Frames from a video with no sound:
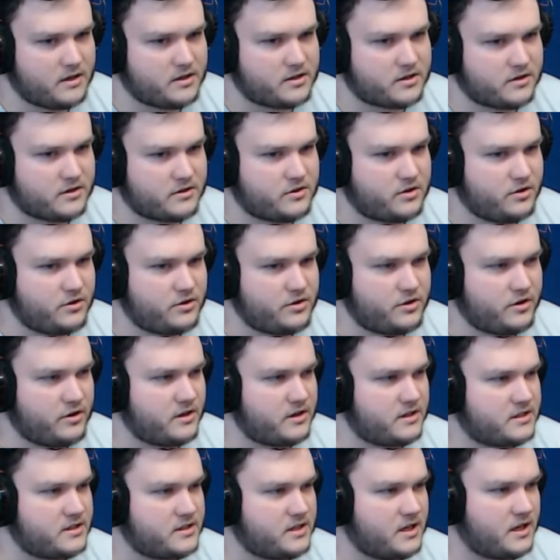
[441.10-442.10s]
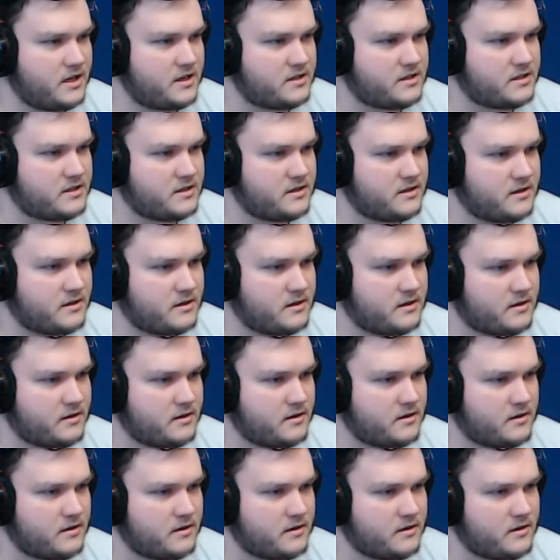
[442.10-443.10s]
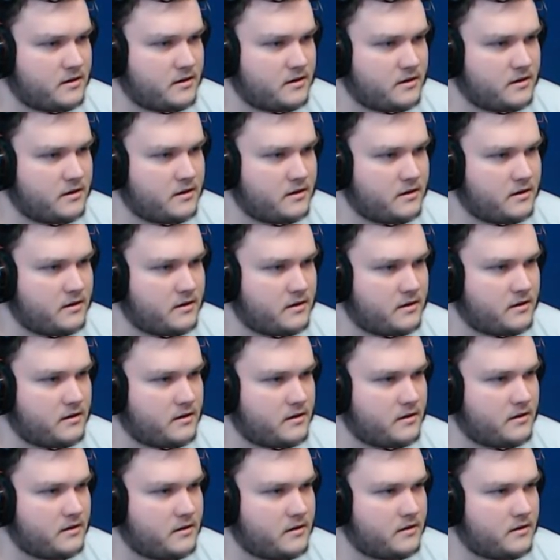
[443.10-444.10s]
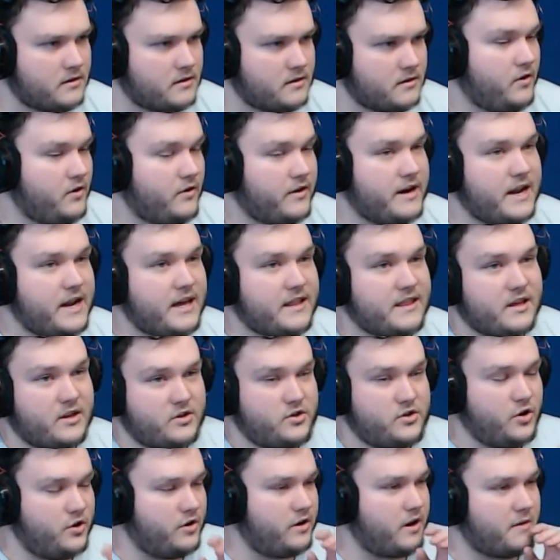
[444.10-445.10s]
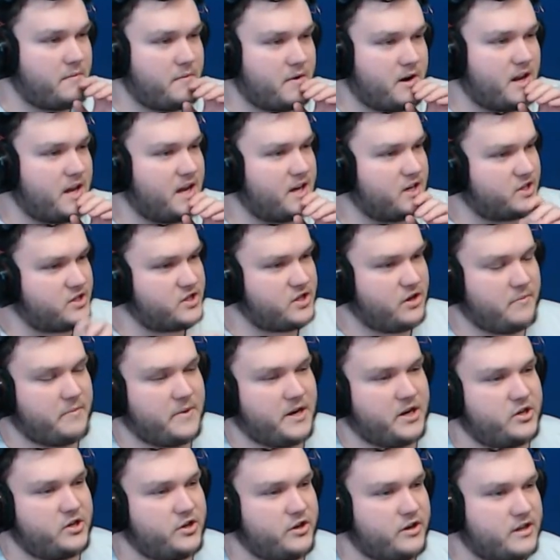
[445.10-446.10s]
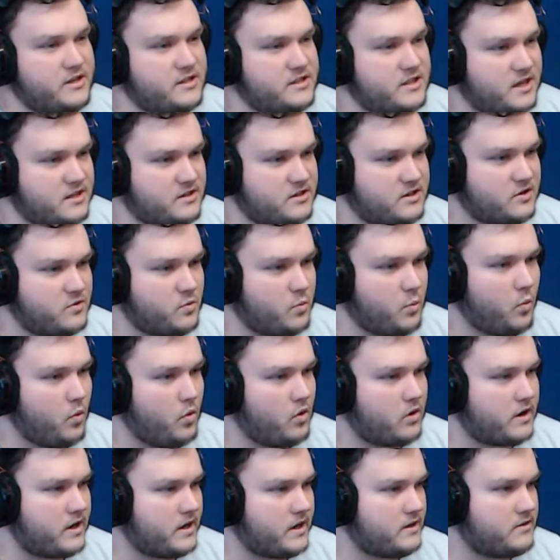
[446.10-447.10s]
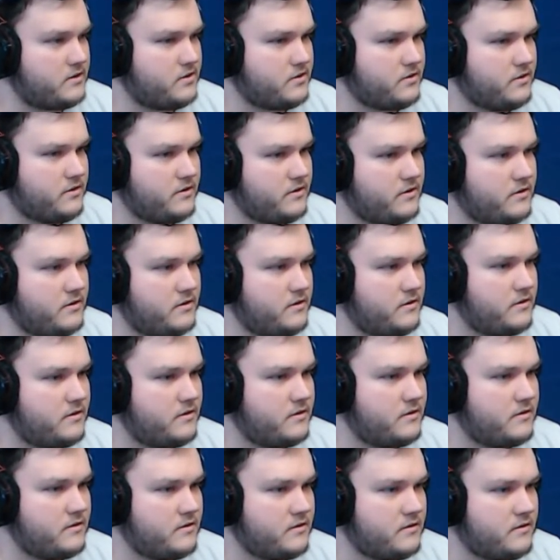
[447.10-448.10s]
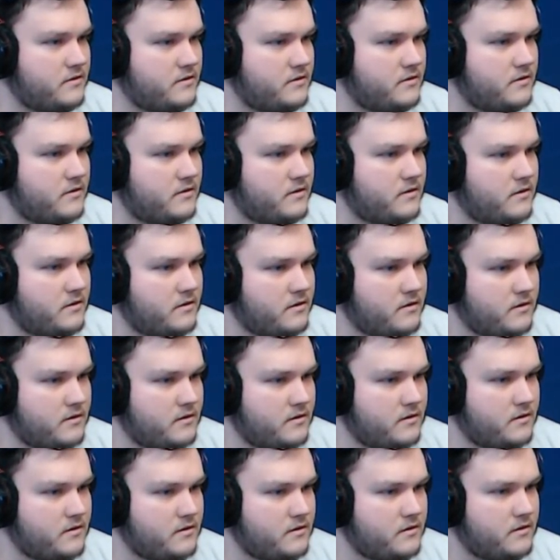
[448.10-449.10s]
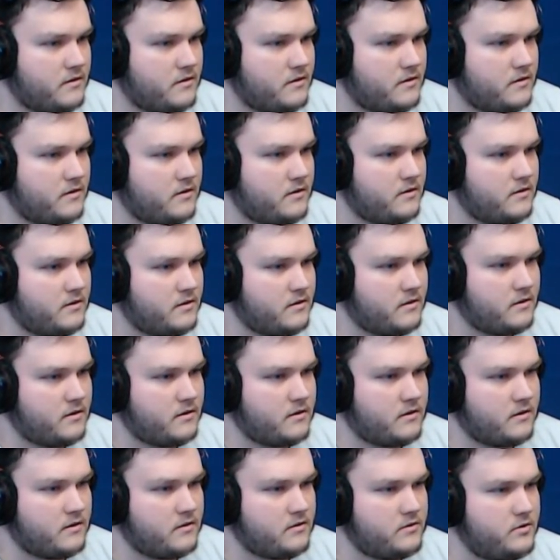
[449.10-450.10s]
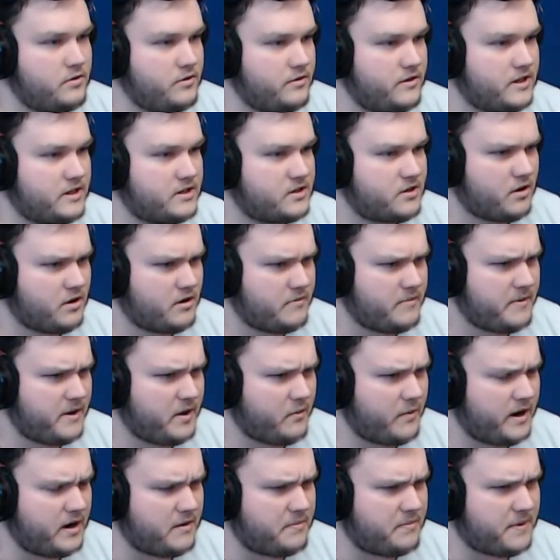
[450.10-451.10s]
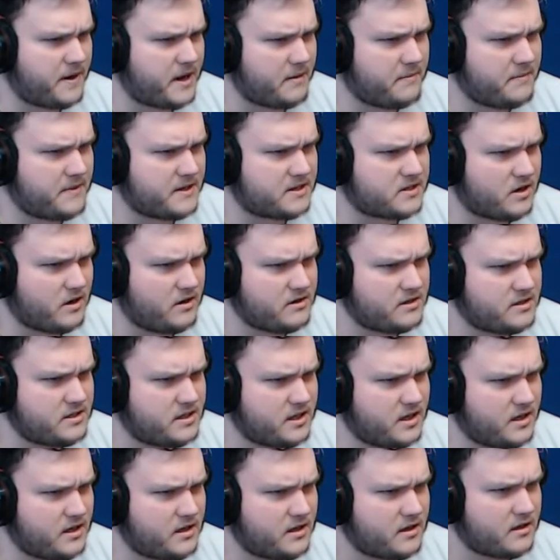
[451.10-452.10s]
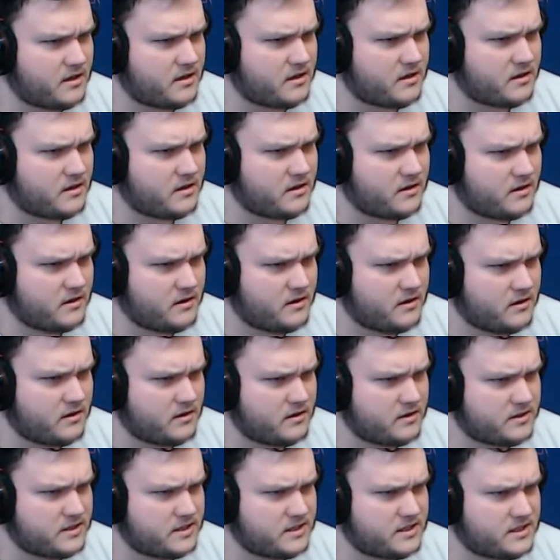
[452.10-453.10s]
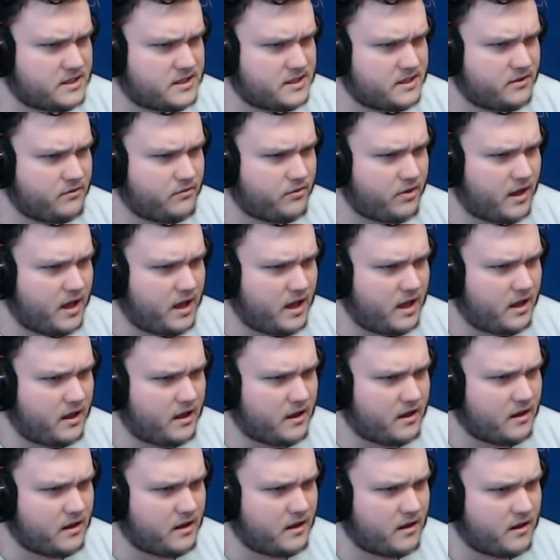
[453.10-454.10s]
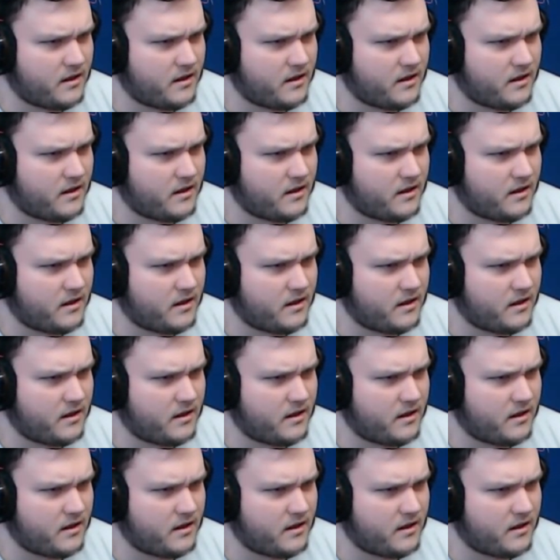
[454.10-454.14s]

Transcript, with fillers: I just got two shooting stars. Nice. Yo, another... Dude, I'm going to get so many shooting stars just walking to you. Nice. Dude, there's got to be a way to pick up this glow stick. Because it's still Probably. there.